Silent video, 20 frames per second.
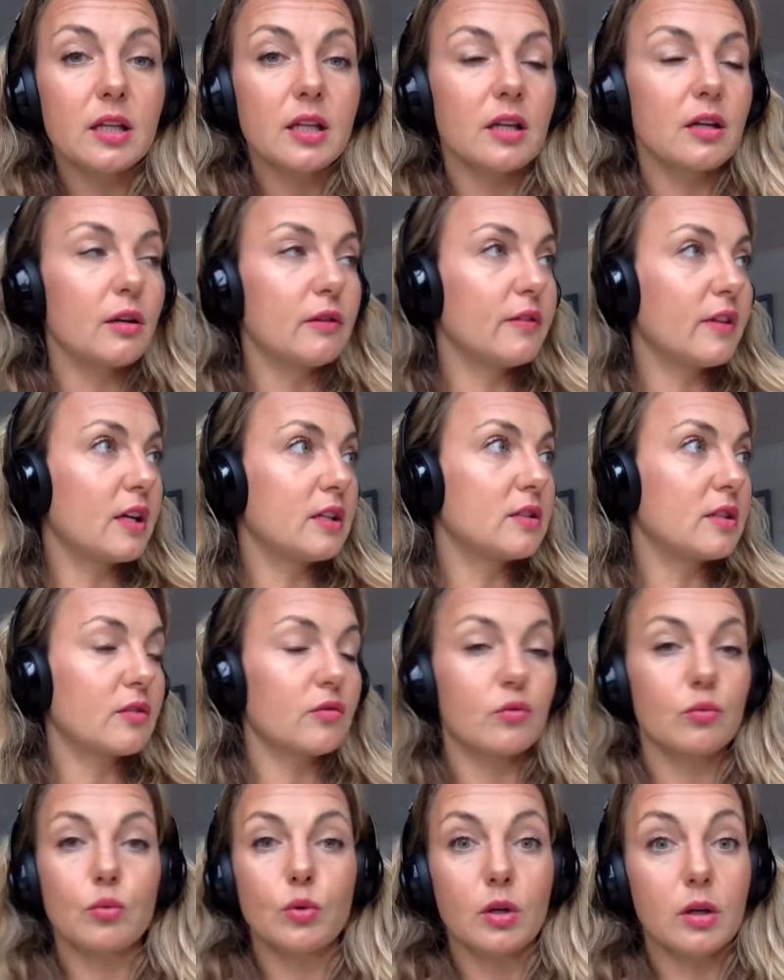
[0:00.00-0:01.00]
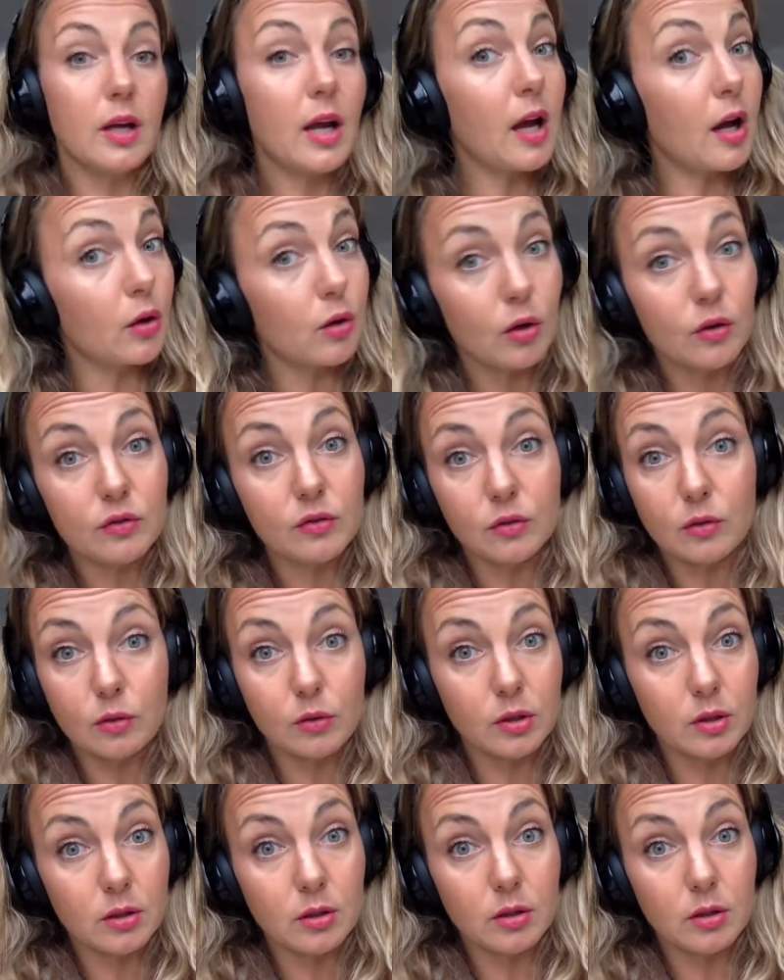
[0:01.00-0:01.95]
If that doesn't work out, also,